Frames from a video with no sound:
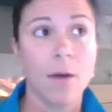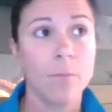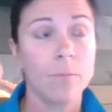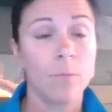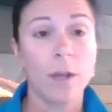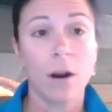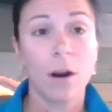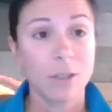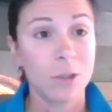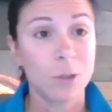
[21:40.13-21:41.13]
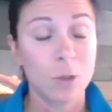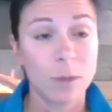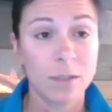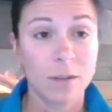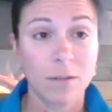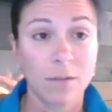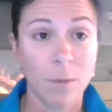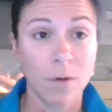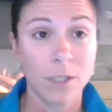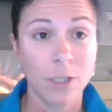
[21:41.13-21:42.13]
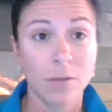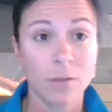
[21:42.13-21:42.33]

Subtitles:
we are still 2 months out of operations.